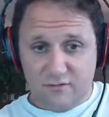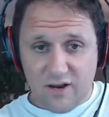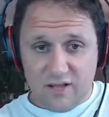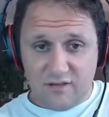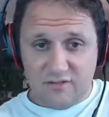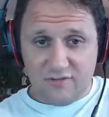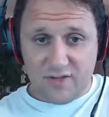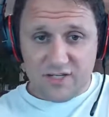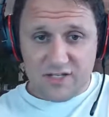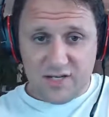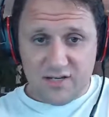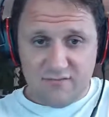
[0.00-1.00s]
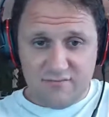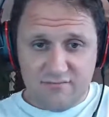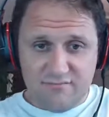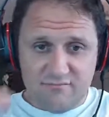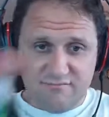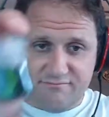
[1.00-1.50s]
Reichland Flesh Shade,
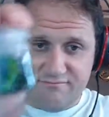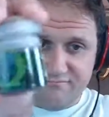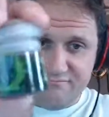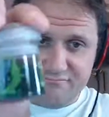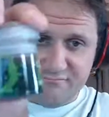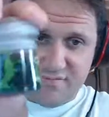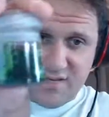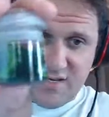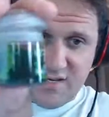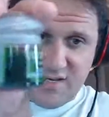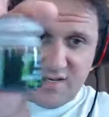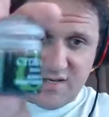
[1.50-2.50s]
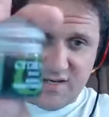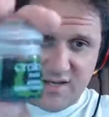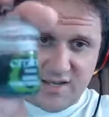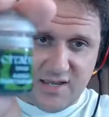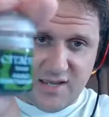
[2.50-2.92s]
and I